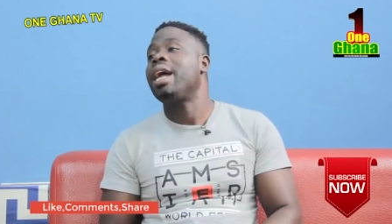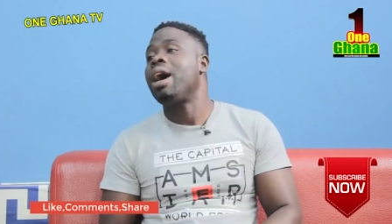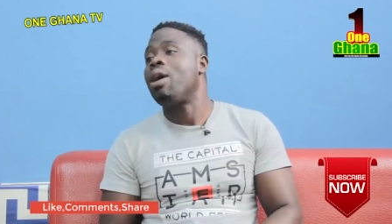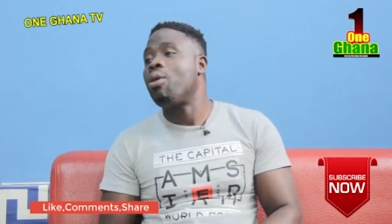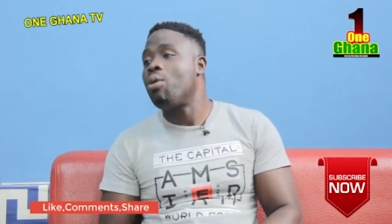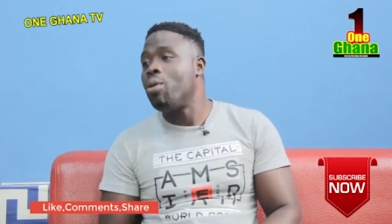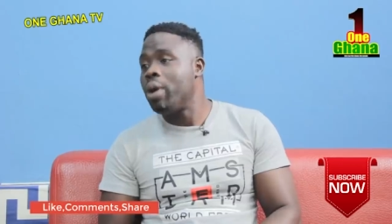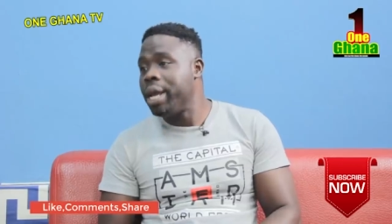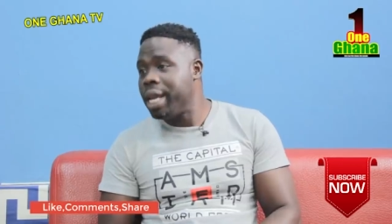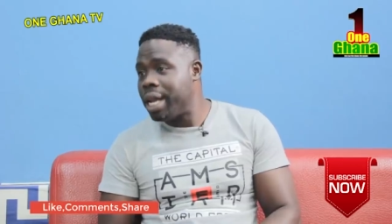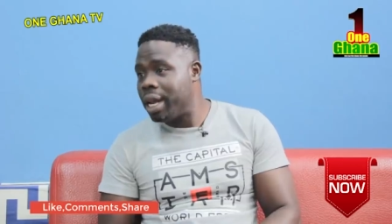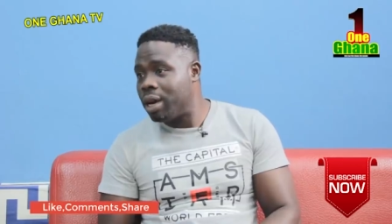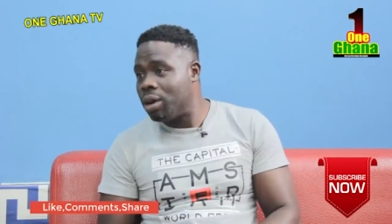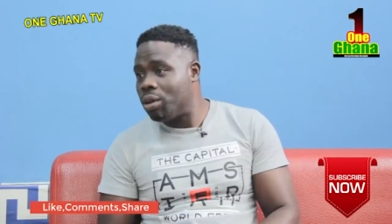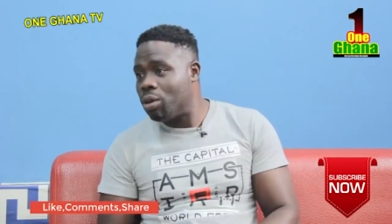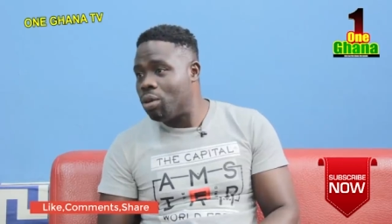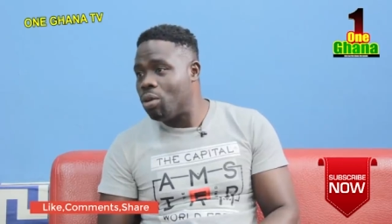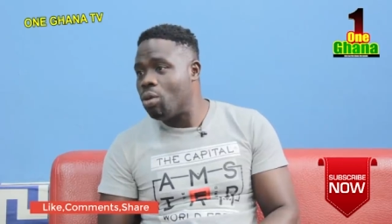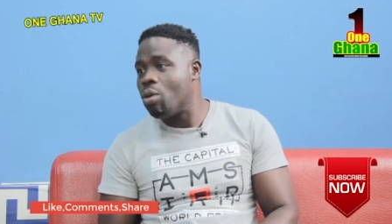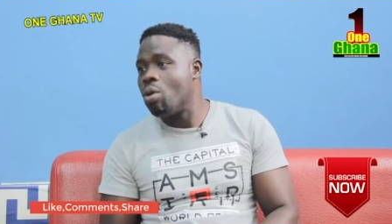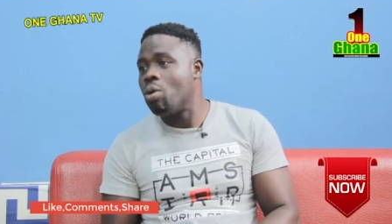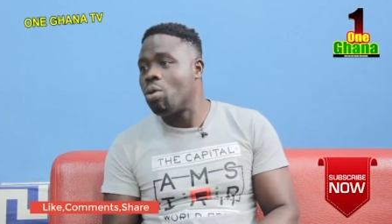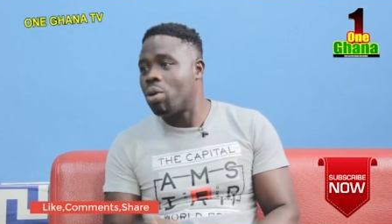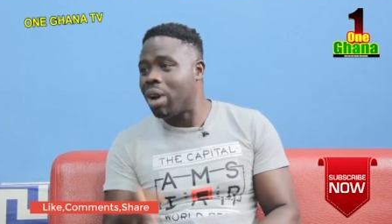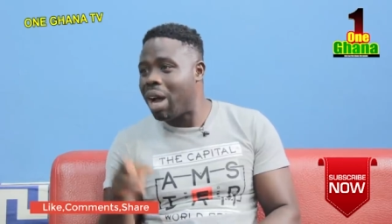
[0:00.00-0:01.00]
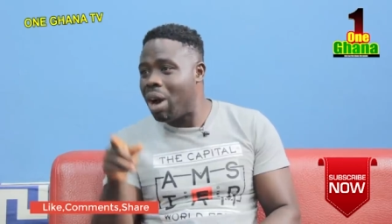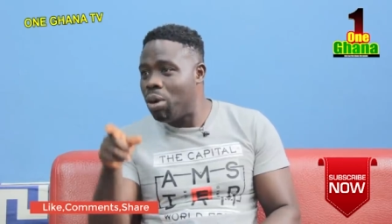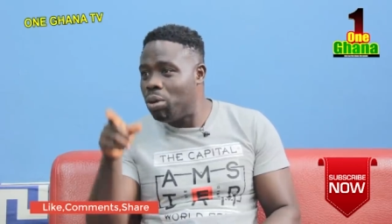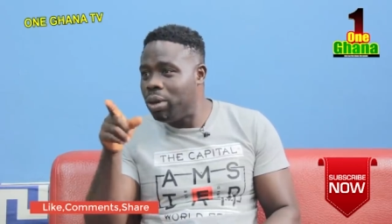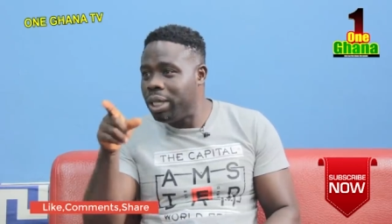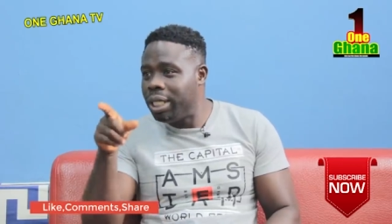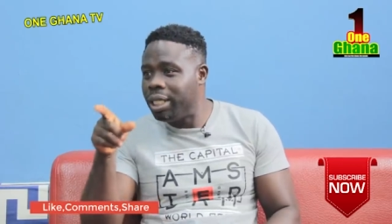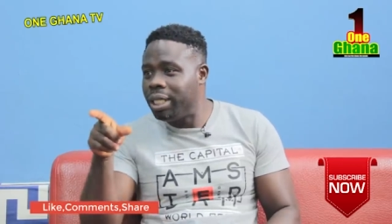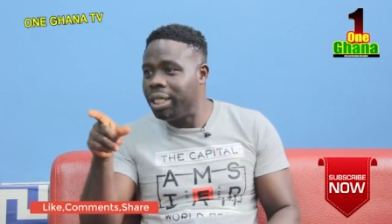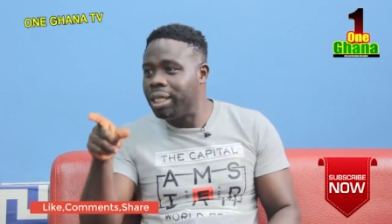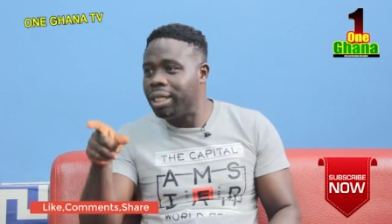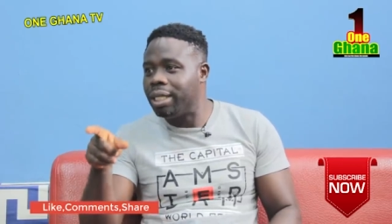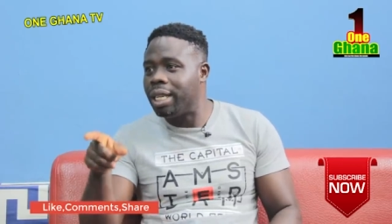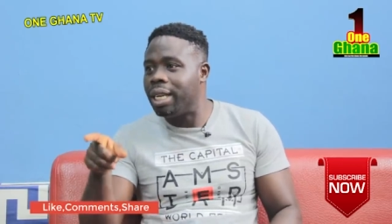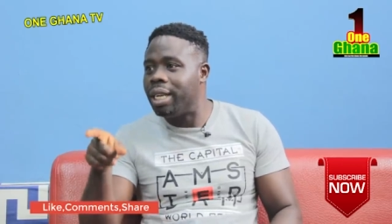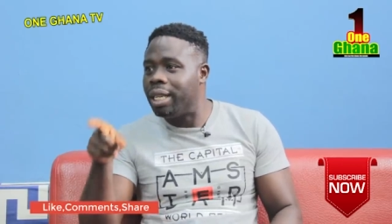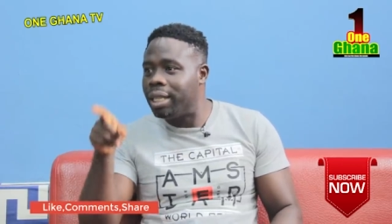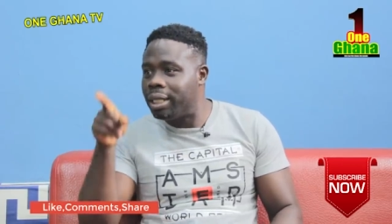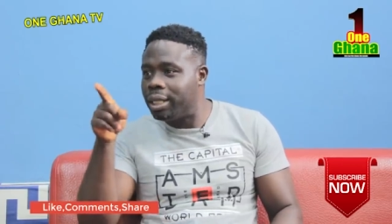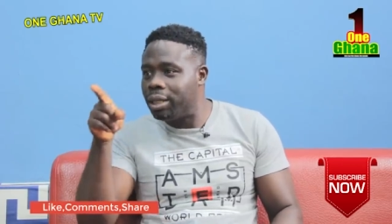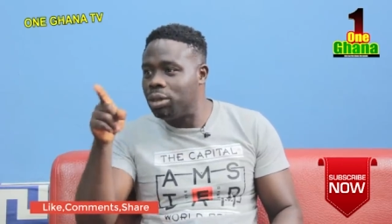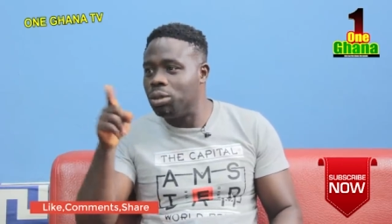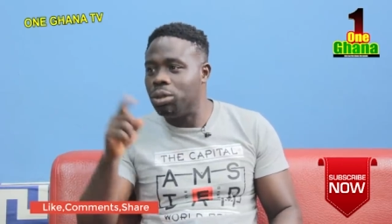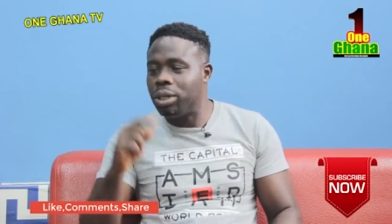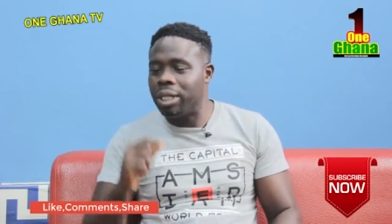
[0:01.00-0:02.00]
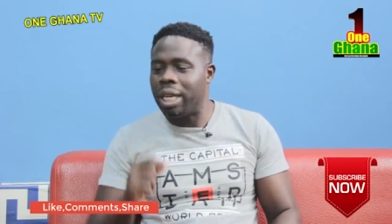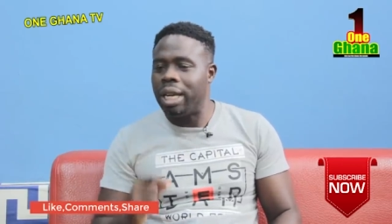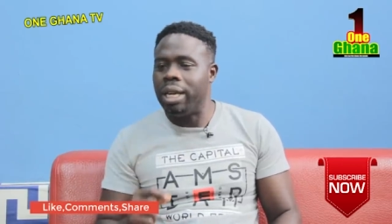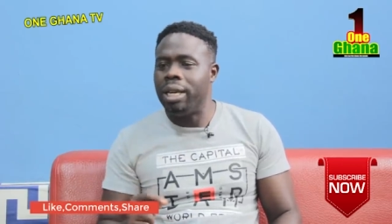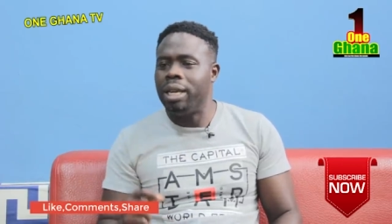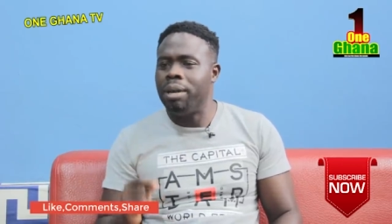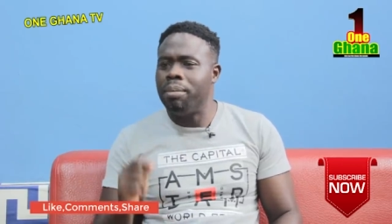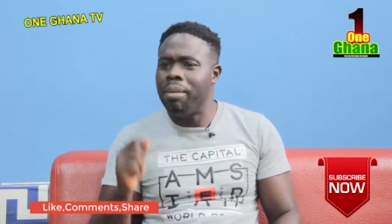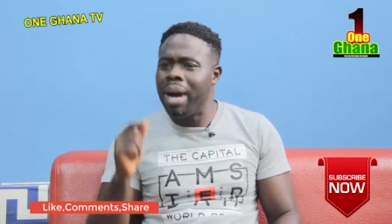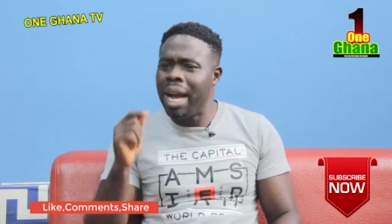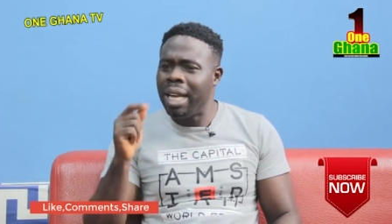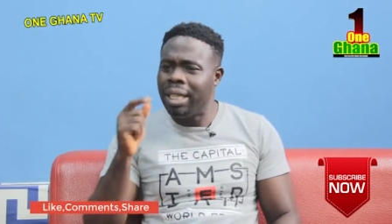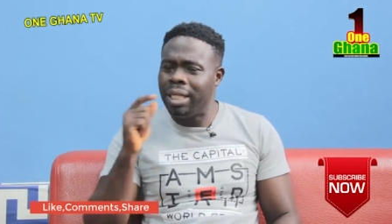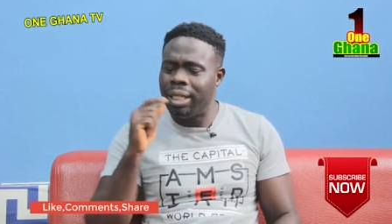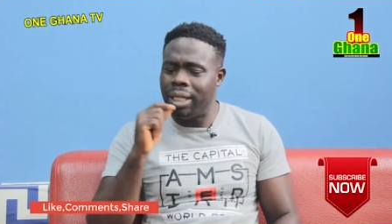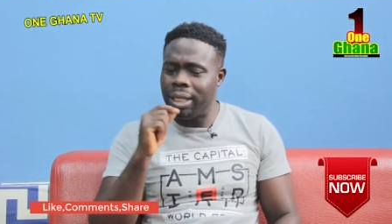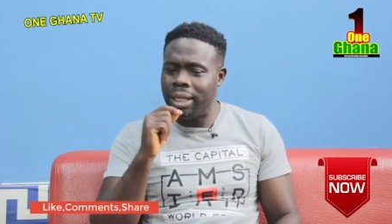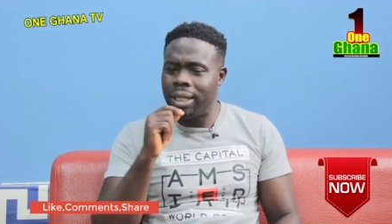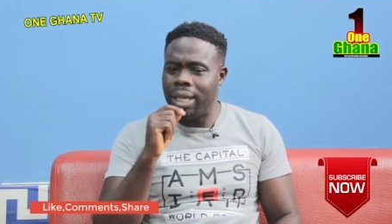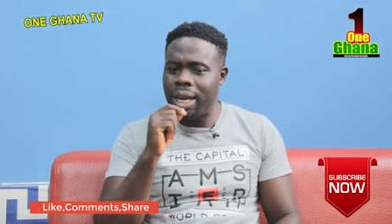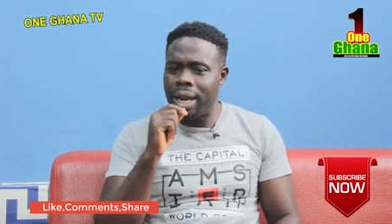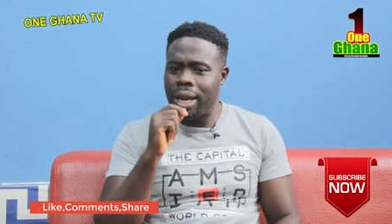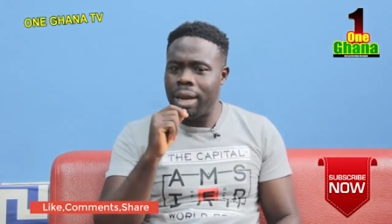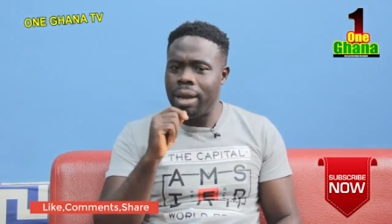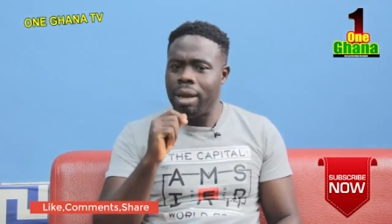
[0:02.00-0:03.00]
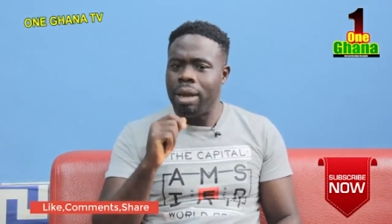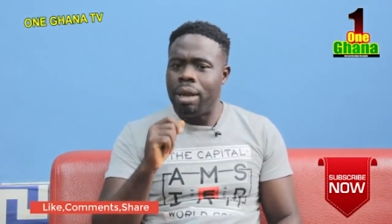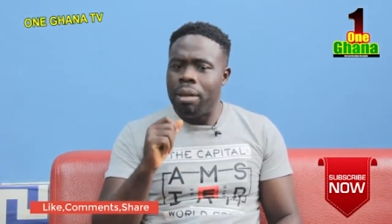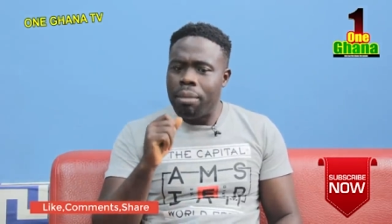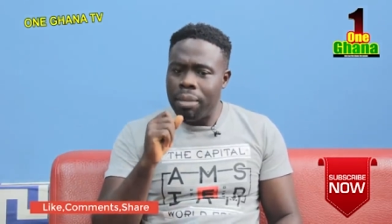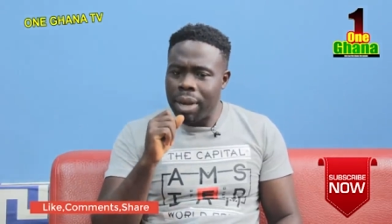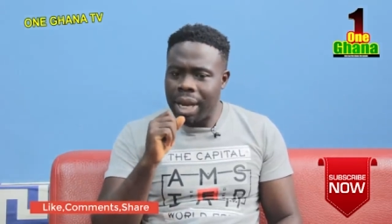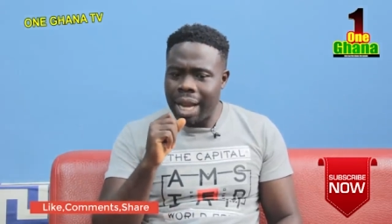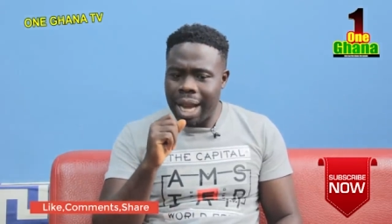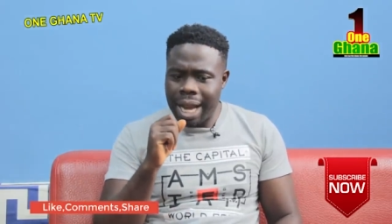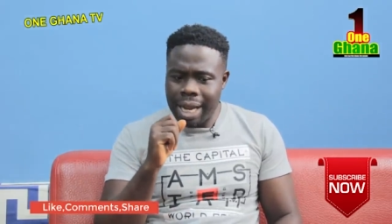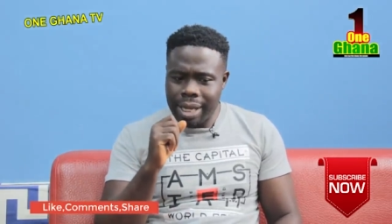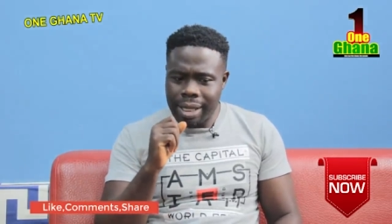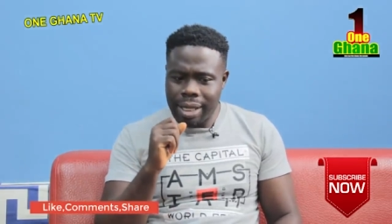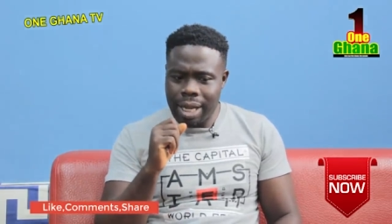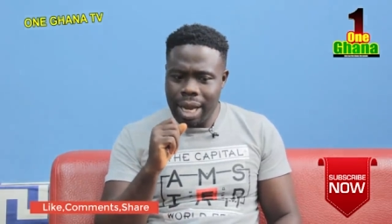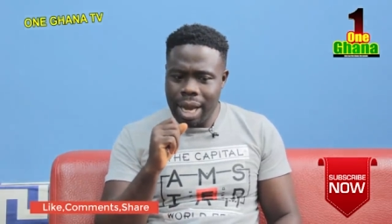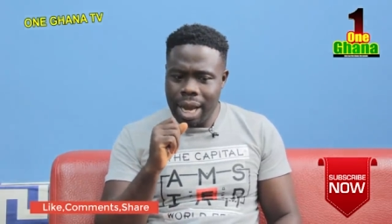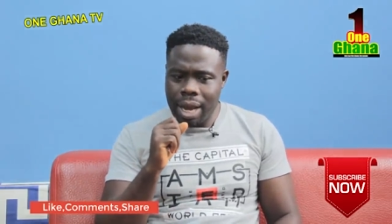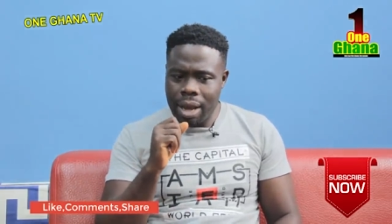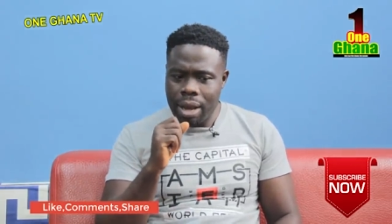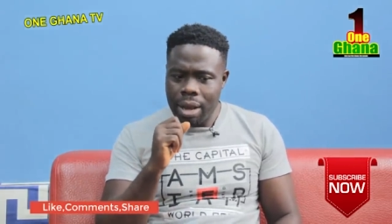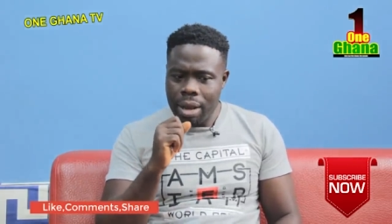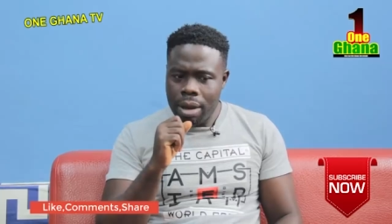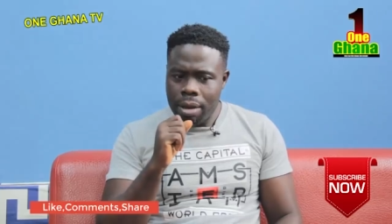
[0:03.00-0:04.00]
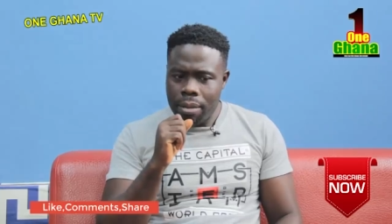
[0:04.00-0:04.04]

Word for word: now, Wayano, Okra, would you say, is you say, imagine, say, make I say,